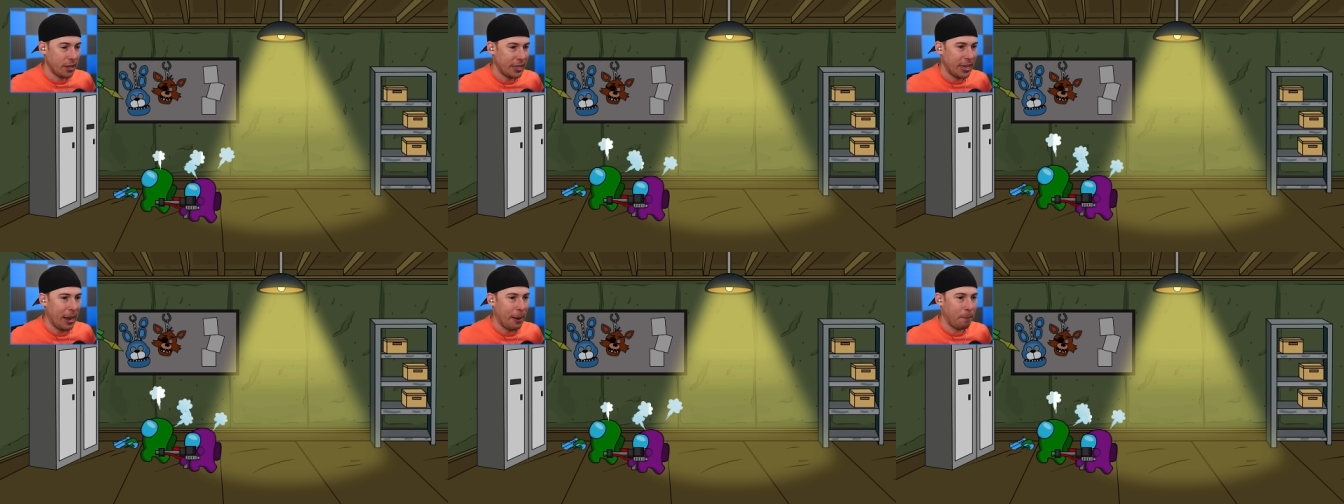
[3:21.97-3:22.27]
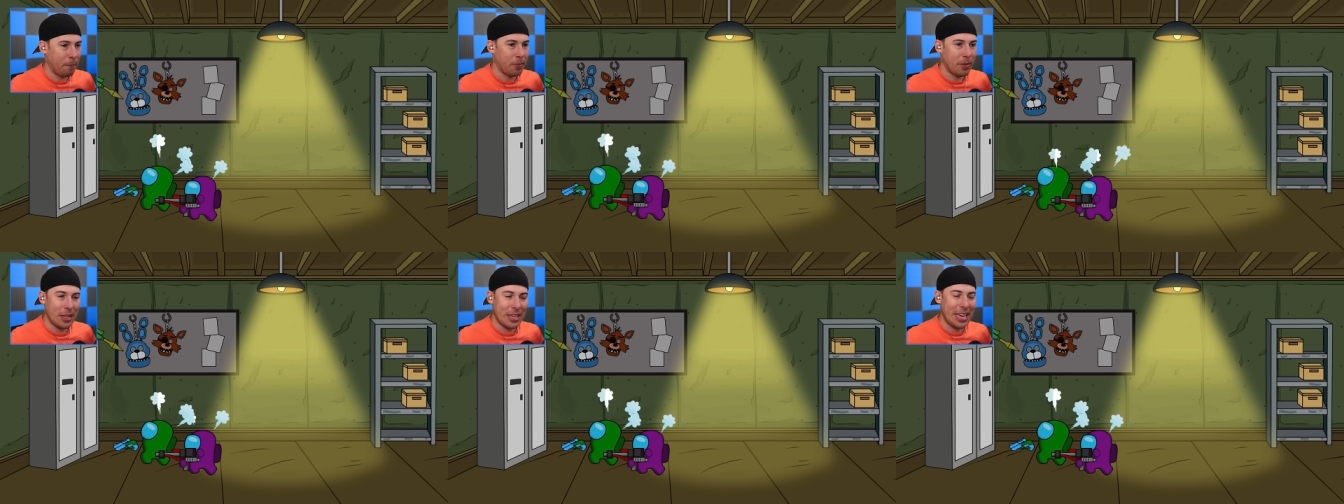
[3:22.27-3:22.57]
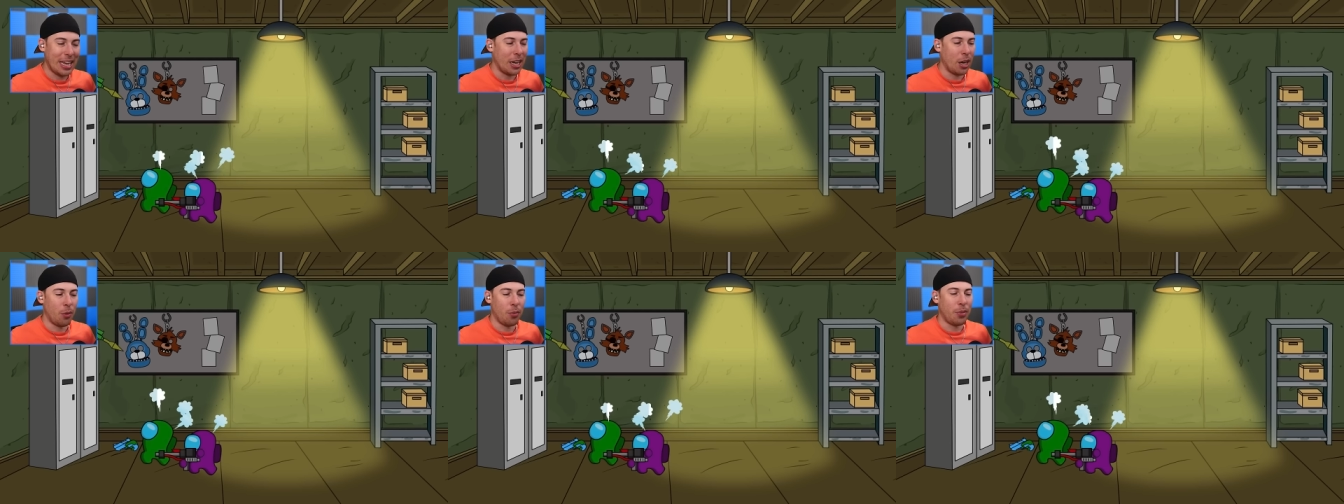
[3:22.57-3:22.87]
Yep,
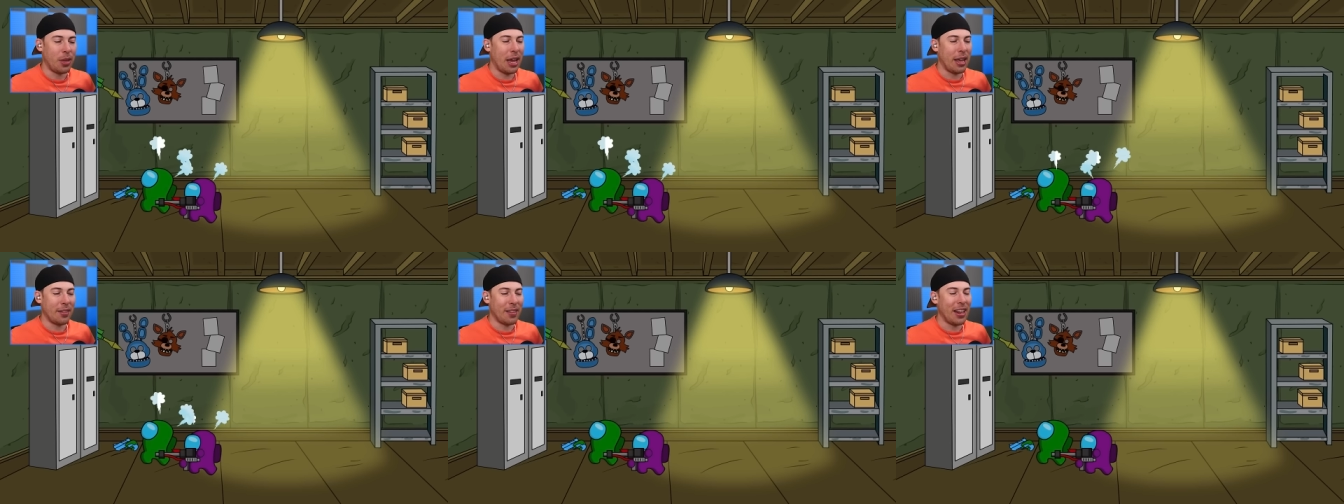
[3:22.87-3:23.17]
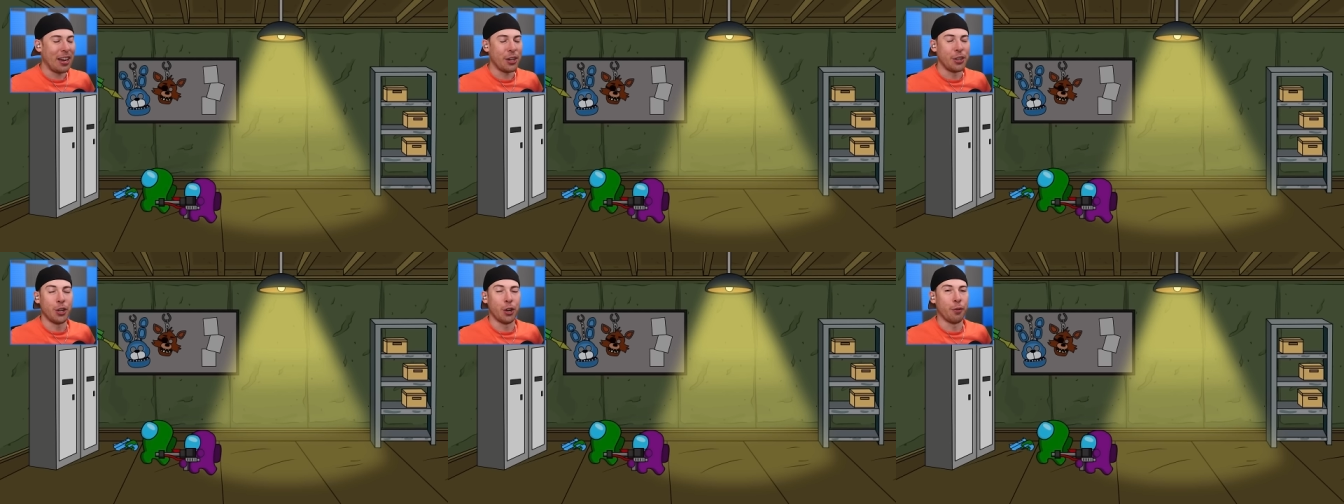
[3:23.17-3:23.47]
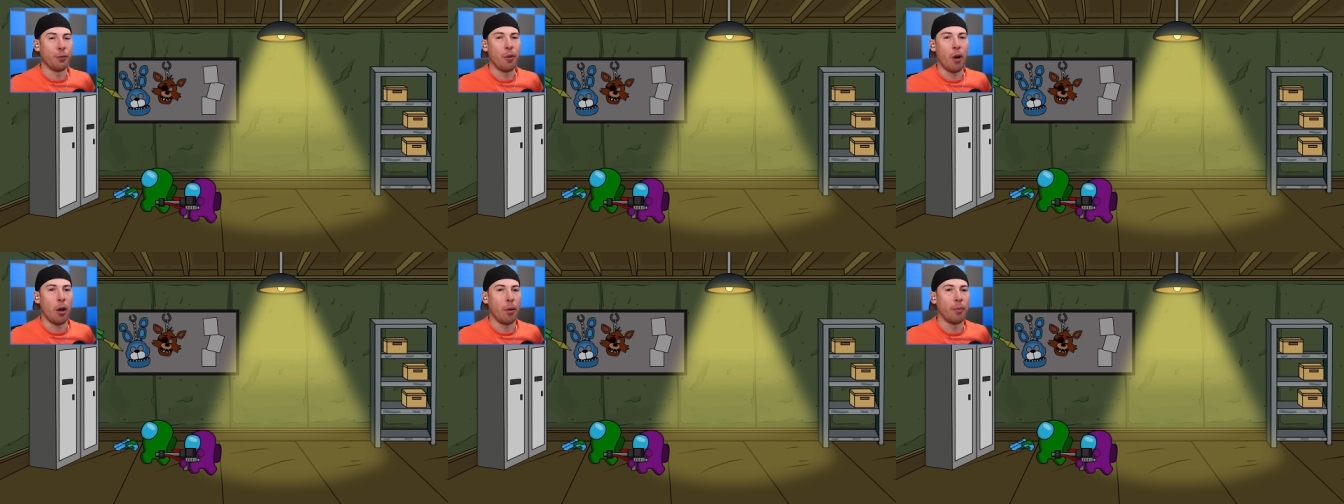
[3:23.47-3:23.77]
yellow, that, that is your
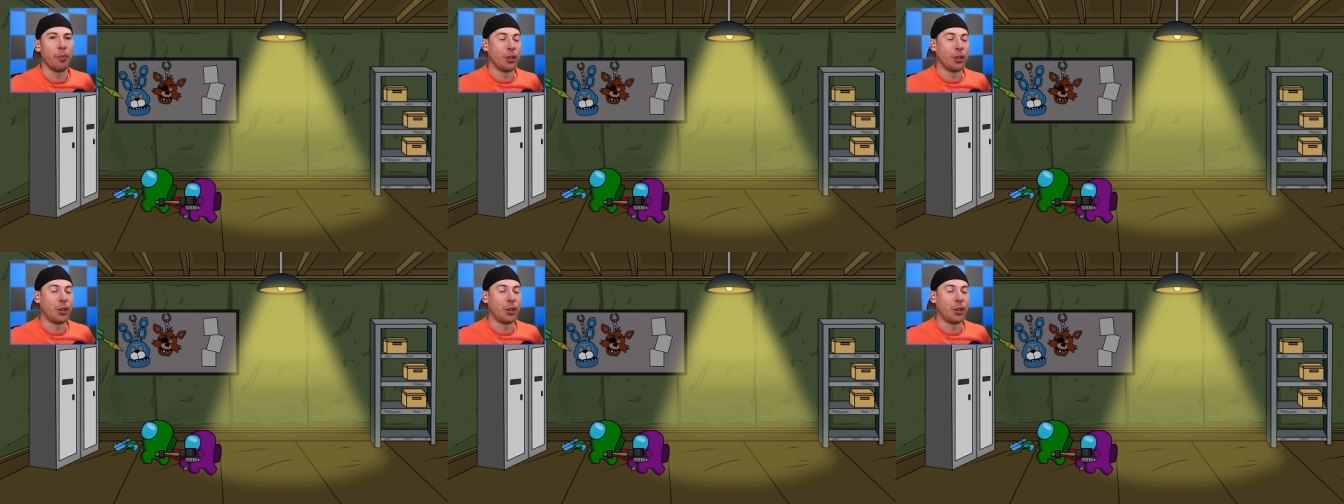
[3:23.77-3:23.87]
fault.